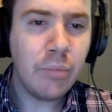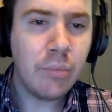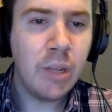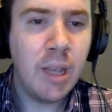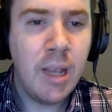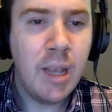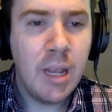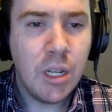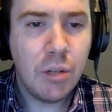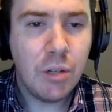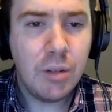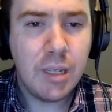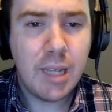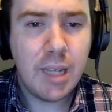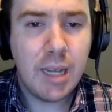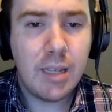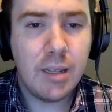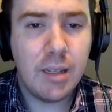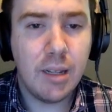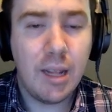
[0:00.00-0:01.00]
So in this case,
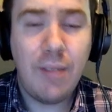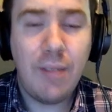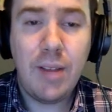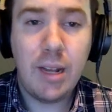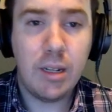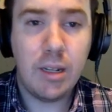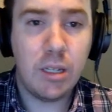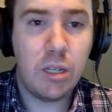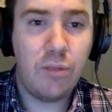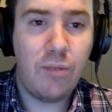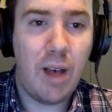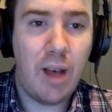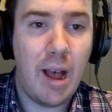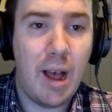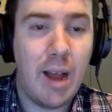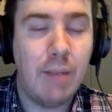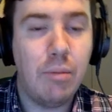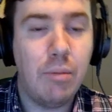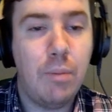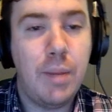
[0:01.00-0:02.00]
the left hand is
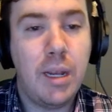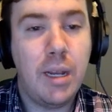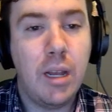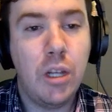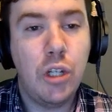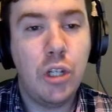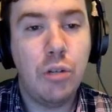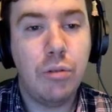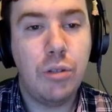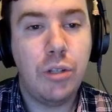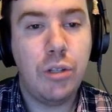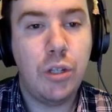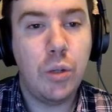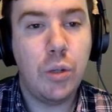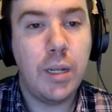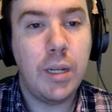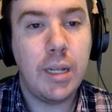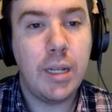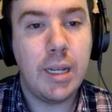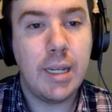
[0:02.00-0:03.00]
fine, but because you're
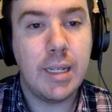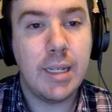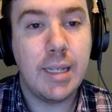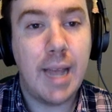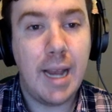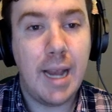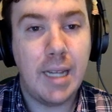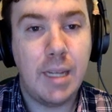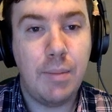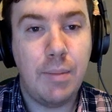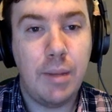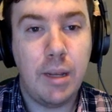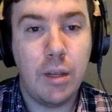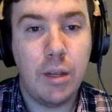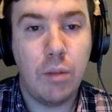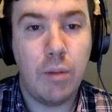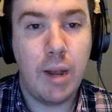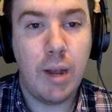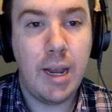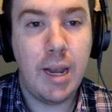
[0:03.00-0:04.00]
doing the exact same thing in the
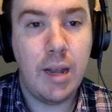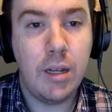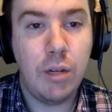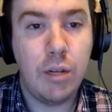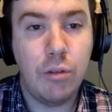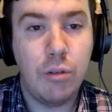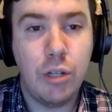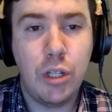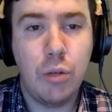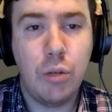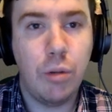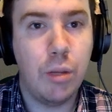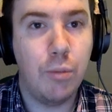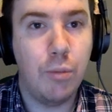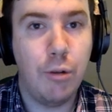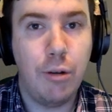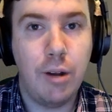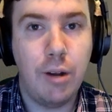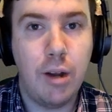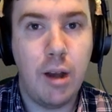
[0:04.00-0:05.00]
right hand, you're just doing the
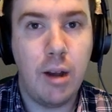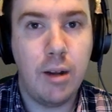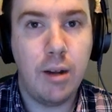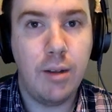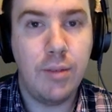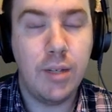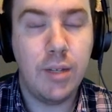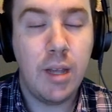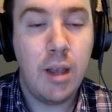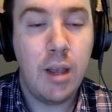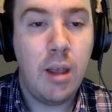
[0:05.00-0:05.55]
broken octaves.